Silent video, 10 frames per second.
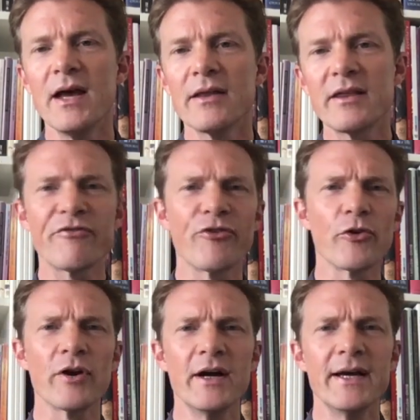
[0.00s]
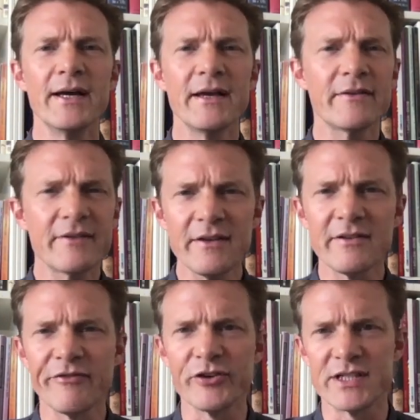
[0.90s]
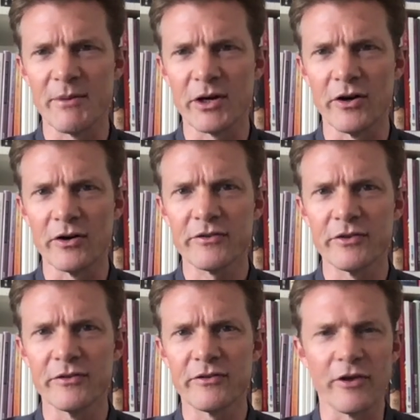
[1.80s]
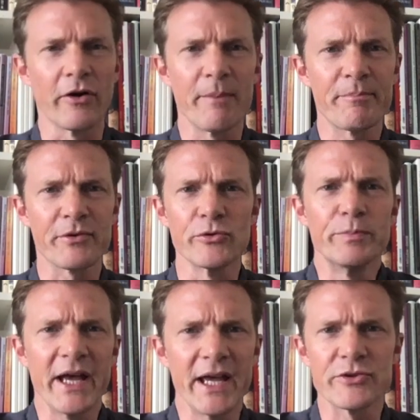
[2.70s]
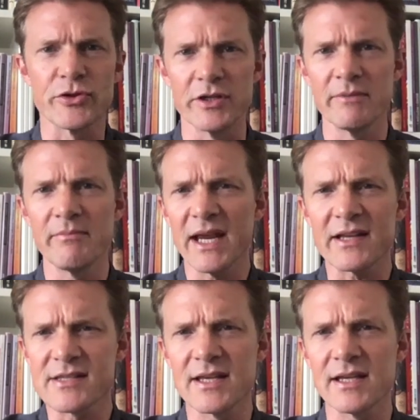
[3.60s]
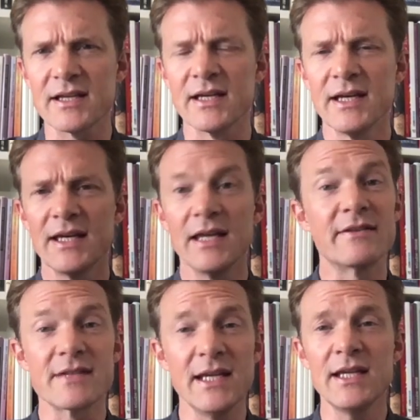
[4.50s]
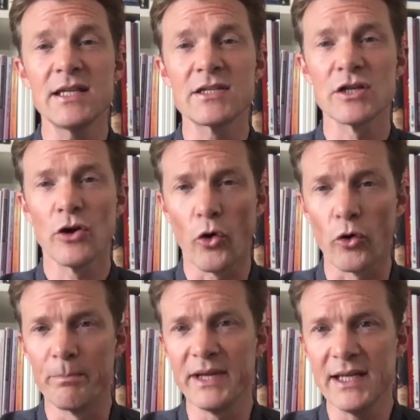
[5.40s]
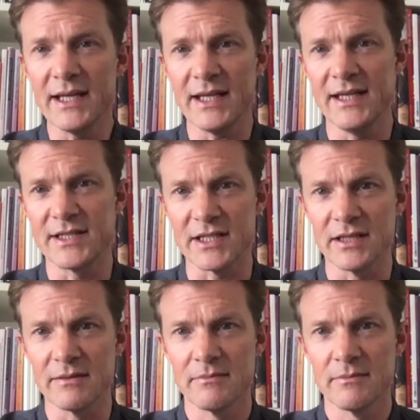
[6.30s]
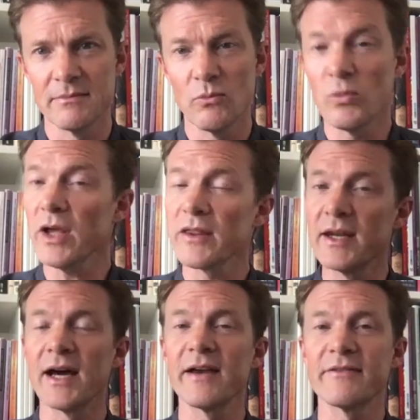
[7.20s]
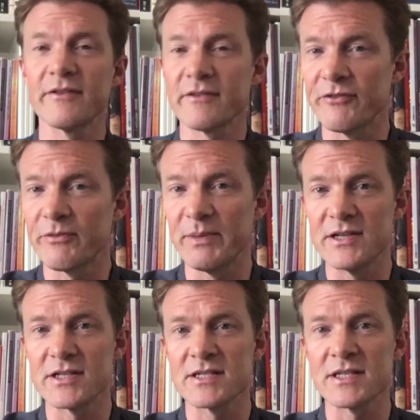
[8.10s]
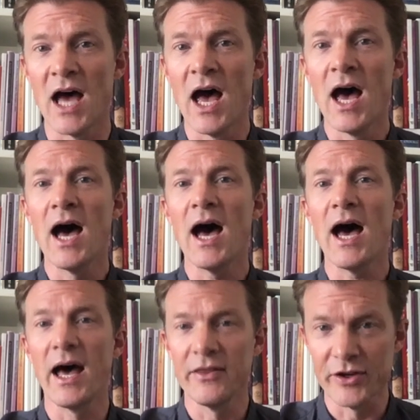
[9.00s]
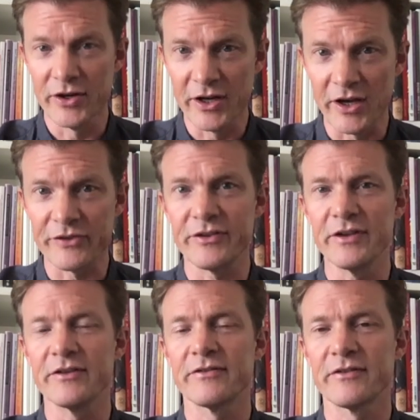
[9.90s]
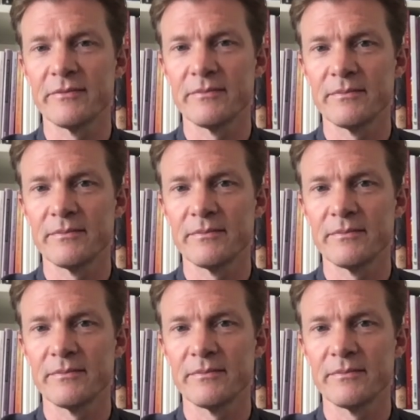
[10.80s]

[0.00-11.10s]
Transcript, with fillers: Therefore, it's easy for demagogues to stir up group hatred and make us think it's eat or be eaten. We are the nicest of species and the nastiest.